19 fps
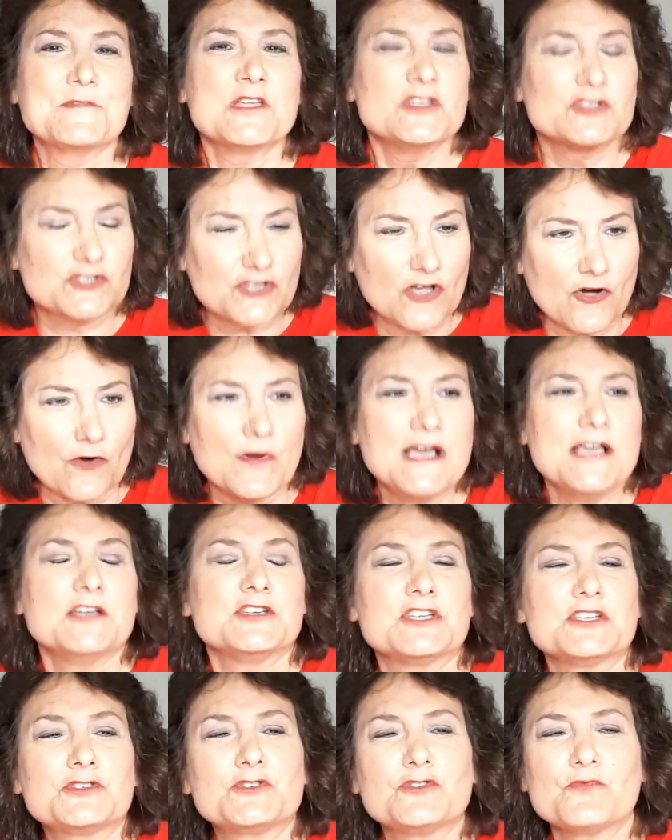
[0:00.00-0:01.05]
So
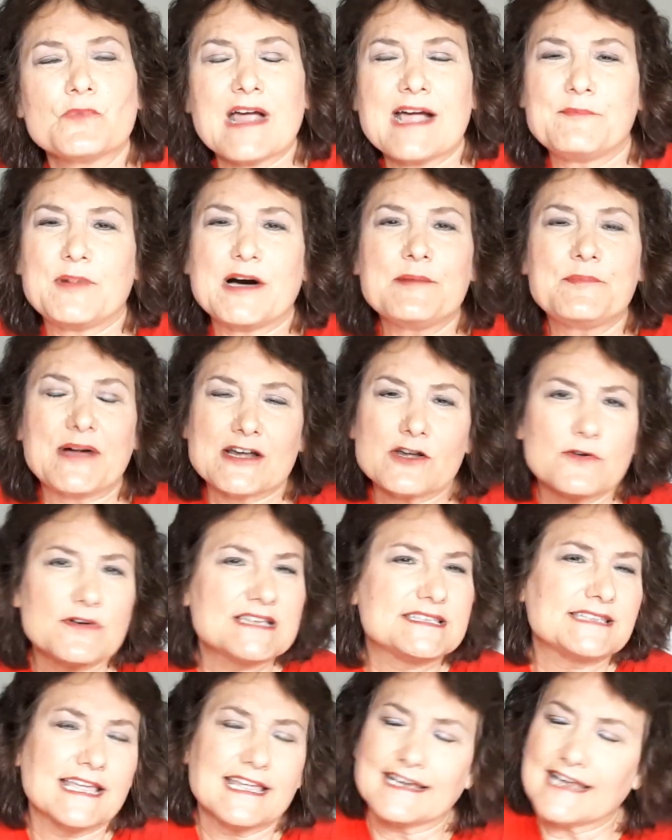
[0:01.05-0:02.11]
just to wrap up, I know I
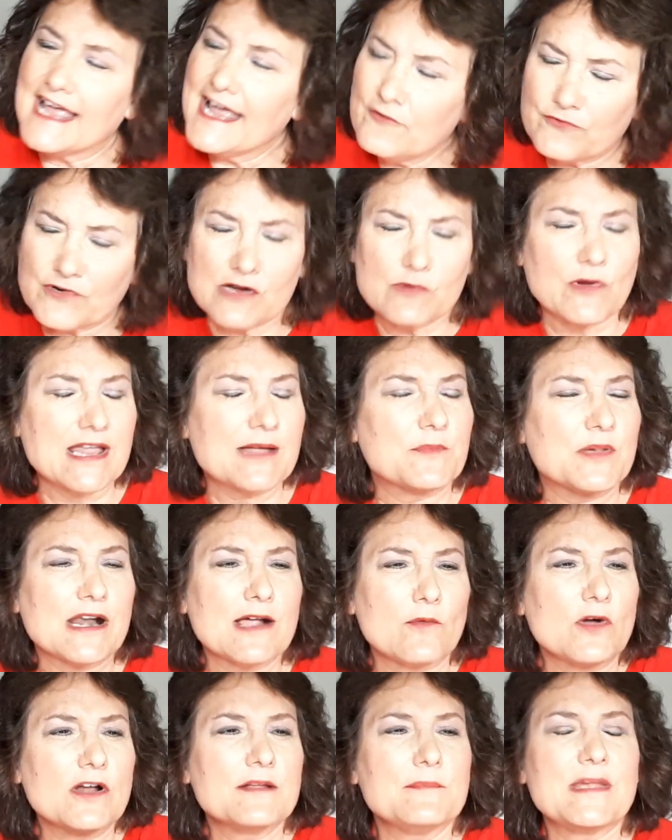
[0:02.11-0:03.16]
say it every week, but I
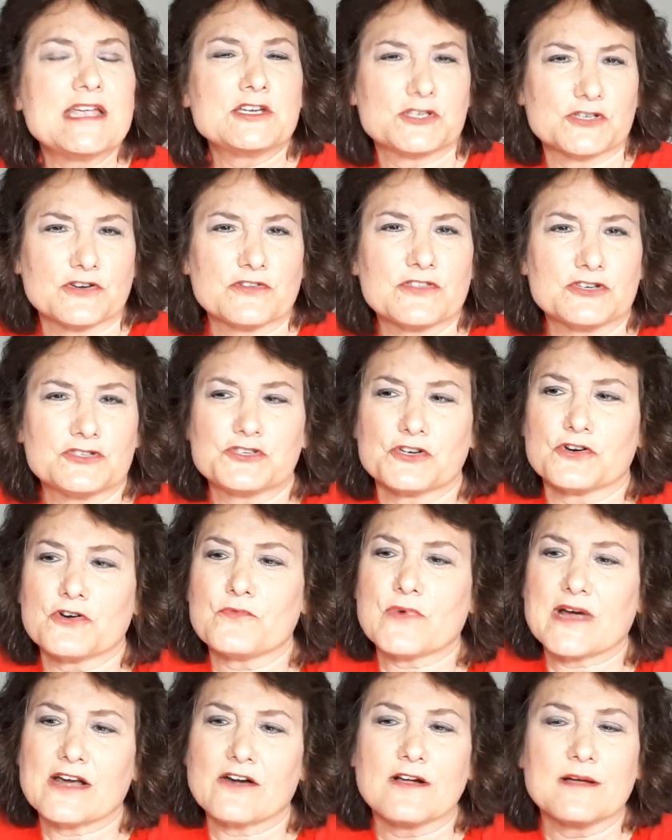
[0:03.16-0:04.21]
want to make sure that you're
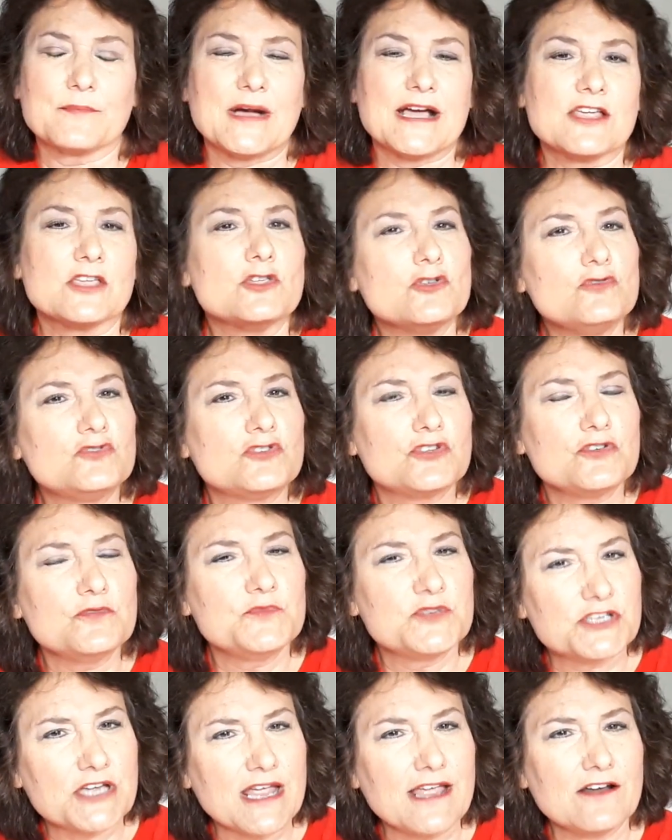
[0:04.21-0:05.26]
aware on my
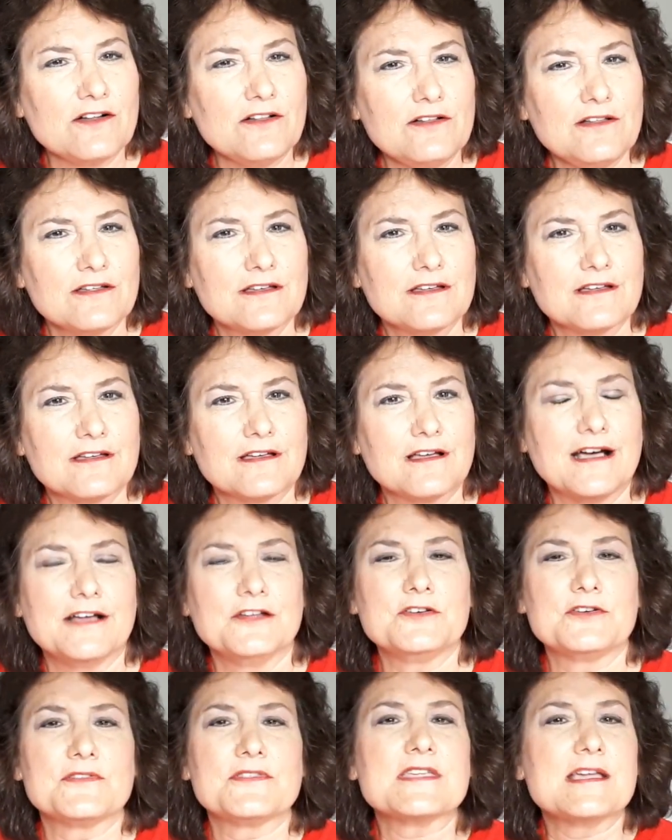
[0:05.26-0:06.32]
YouTube channel,
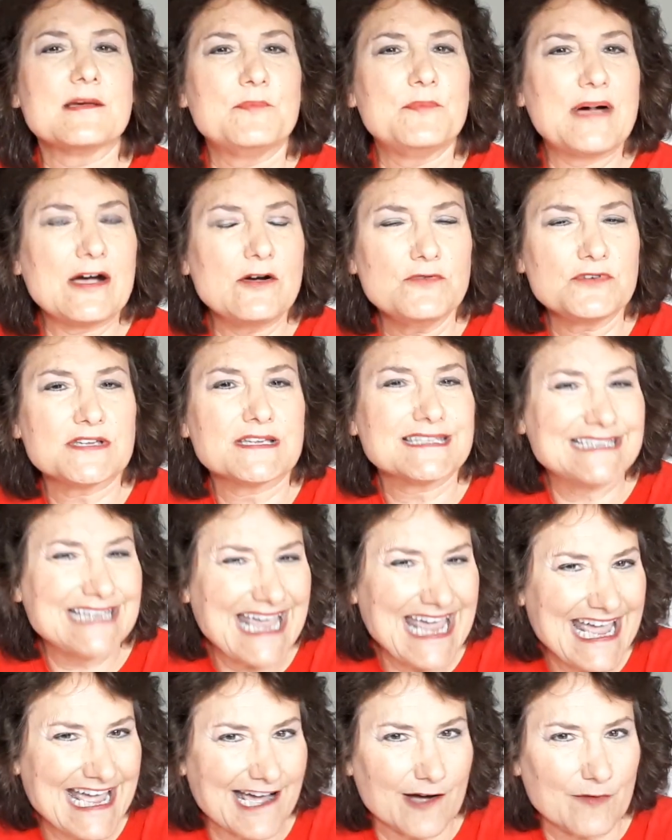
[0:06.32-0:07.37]
under the About
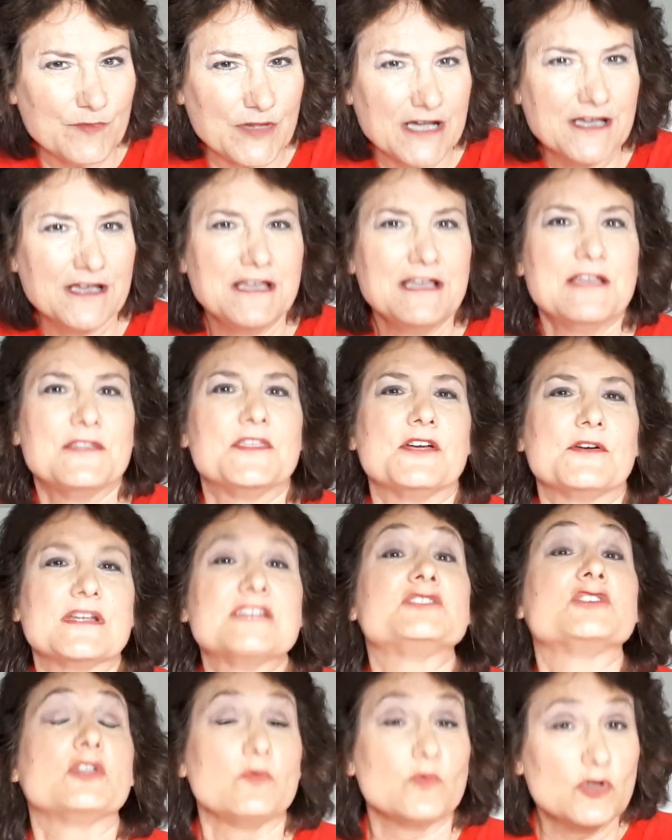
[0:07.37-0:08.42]
tab, there
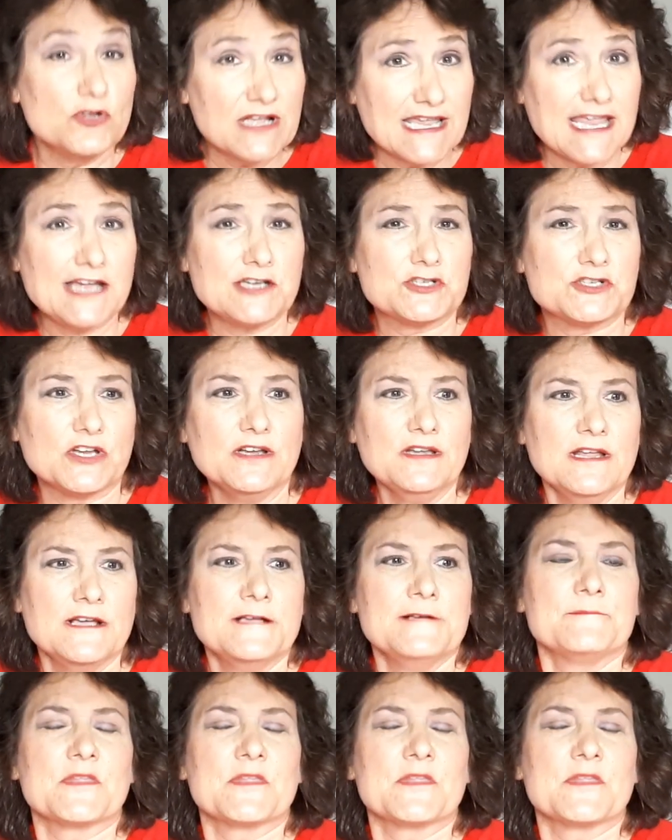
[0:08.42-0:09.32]
is communication.